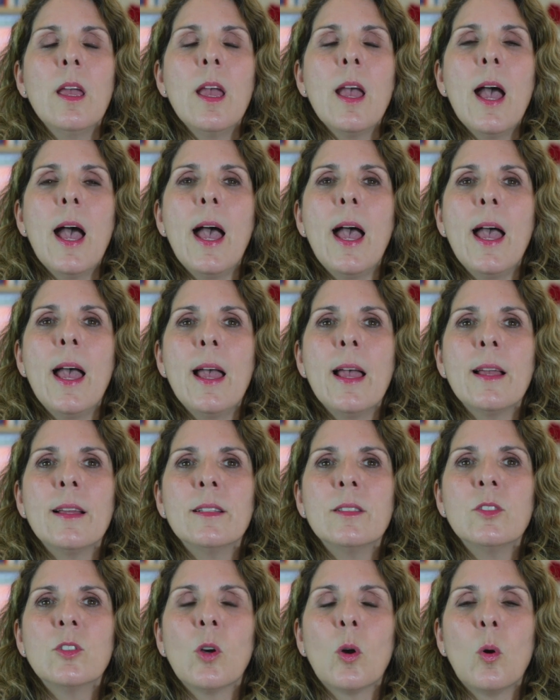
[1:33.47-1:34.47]

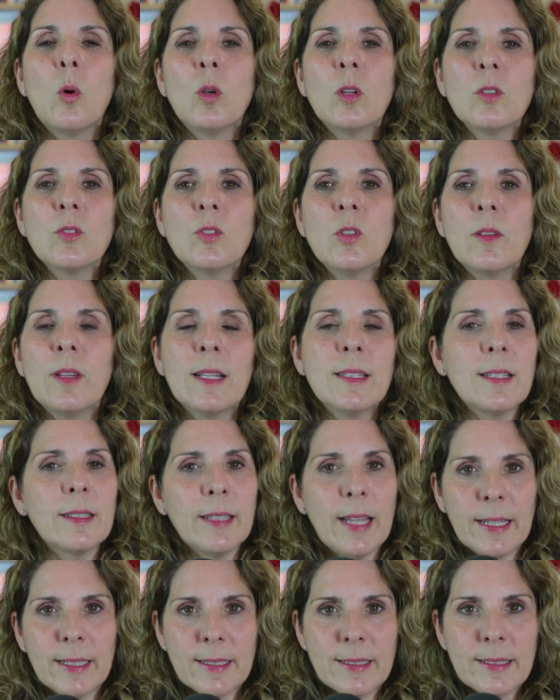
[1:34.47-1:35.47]
And also that's a
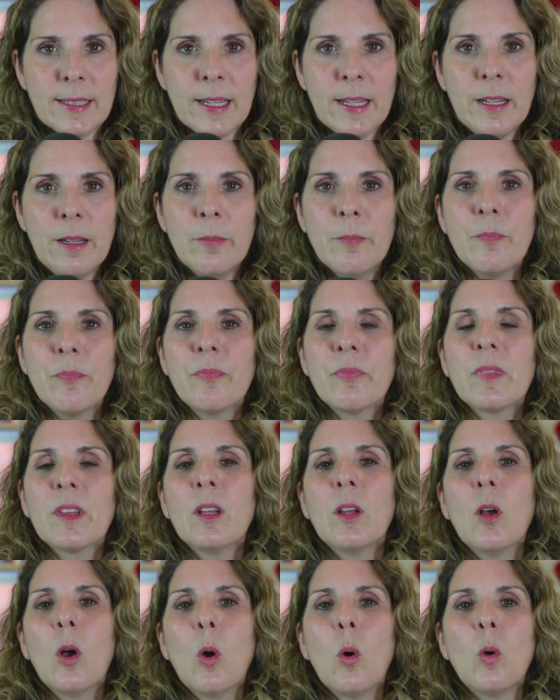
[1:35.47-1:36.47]
legacy.
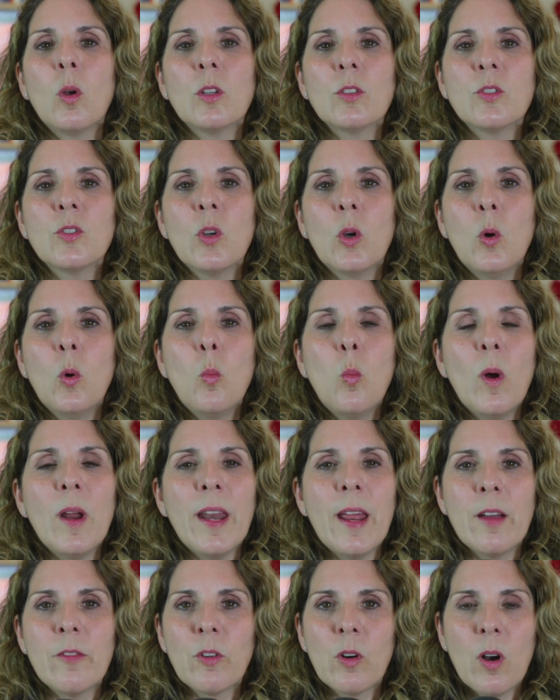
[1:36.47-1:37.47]
Also,
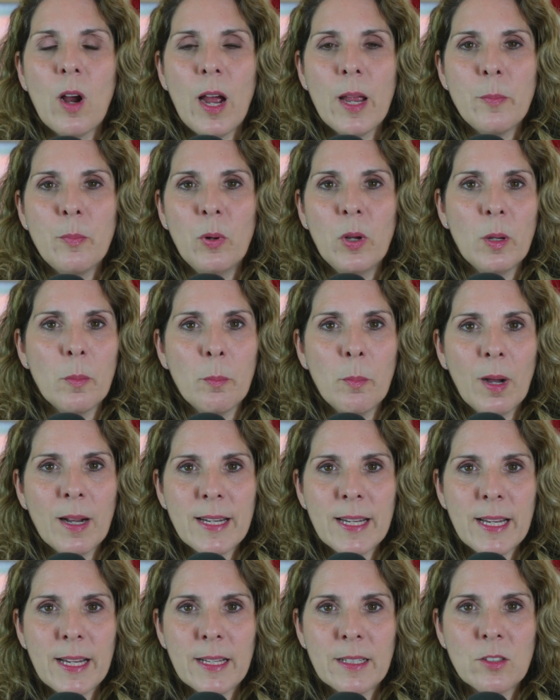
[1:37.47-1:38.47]
whatever I put
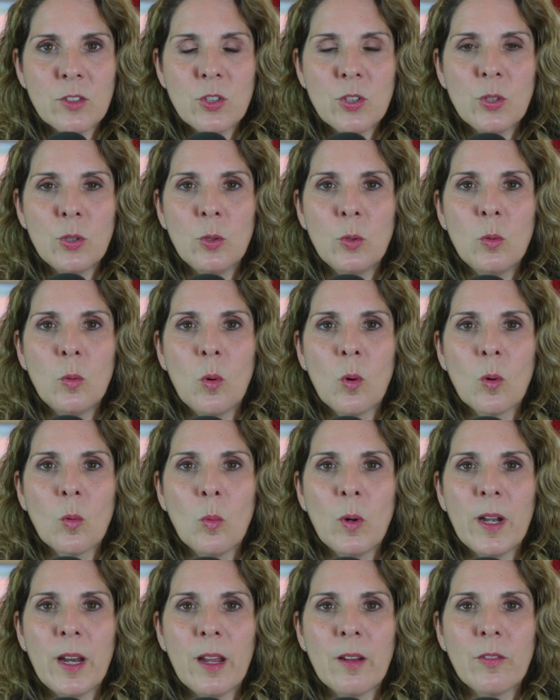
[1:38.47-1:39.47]
money into or
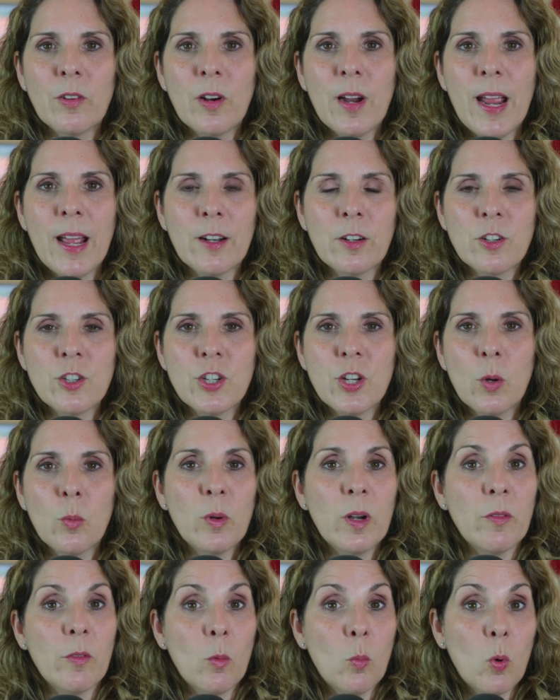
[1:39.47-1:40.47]
whatever energy or
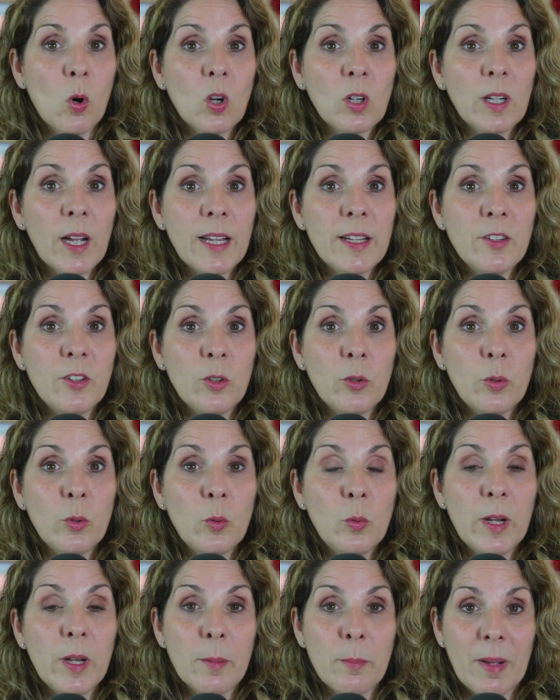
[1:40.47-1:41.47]
whatever work I
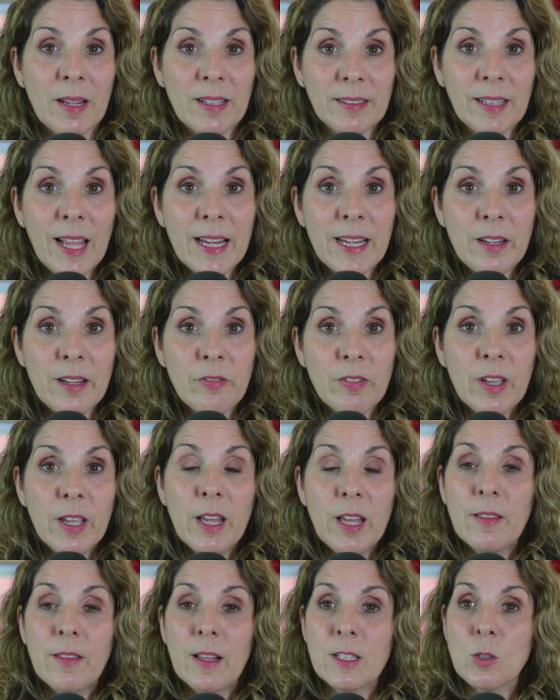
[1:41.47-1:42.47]
do in my life,
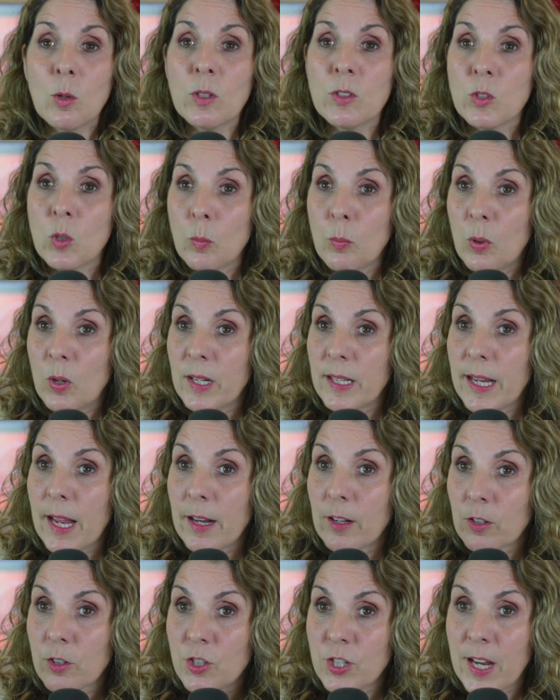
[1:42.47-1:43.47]
that's also putting
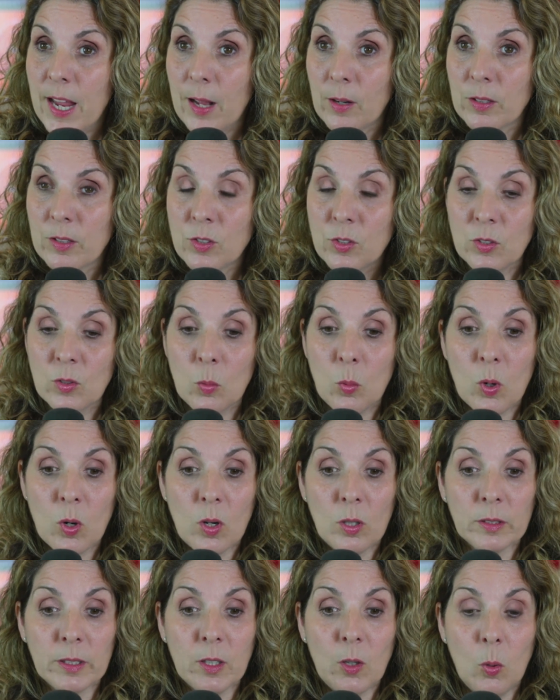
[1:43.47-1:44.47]
energy out into the
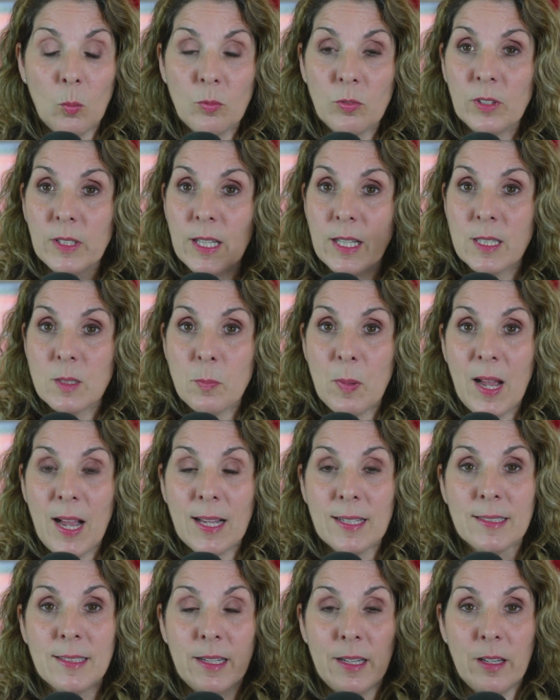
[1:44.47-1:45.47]
world. And hopefully it's
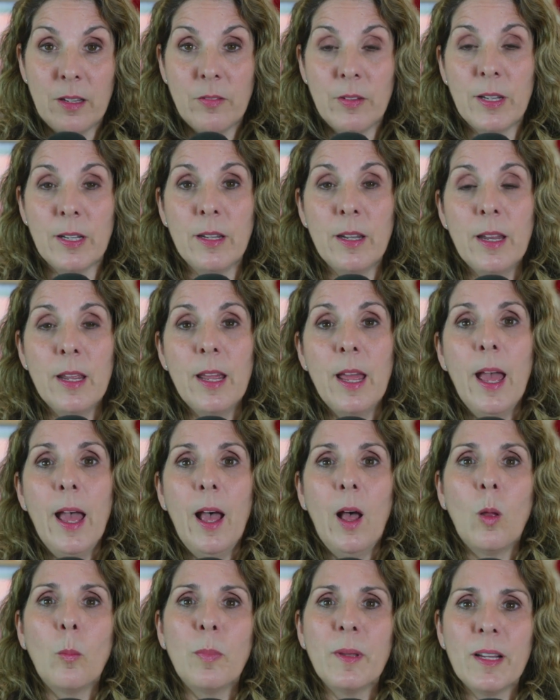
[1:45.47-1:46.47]
positive and
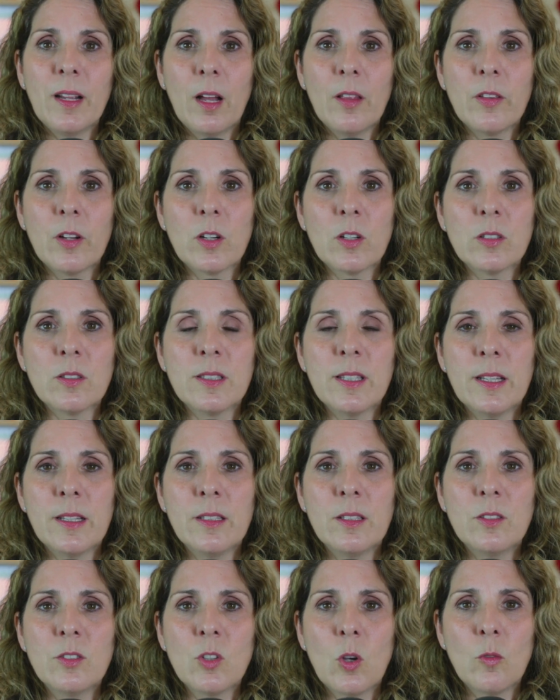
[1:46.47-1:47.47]
helping others
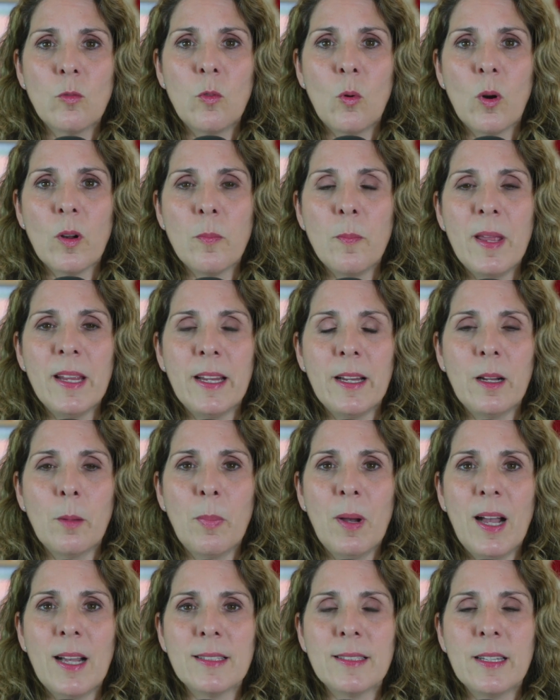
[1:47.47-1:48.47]
and so forth, making a
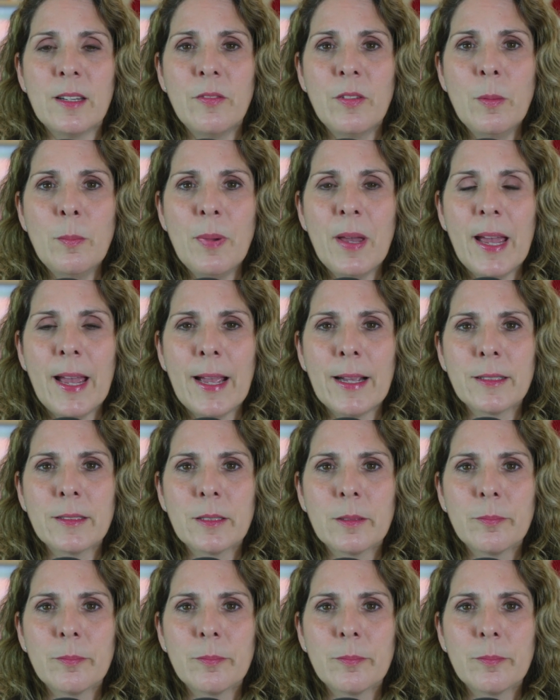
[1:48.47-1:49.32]
positive impact.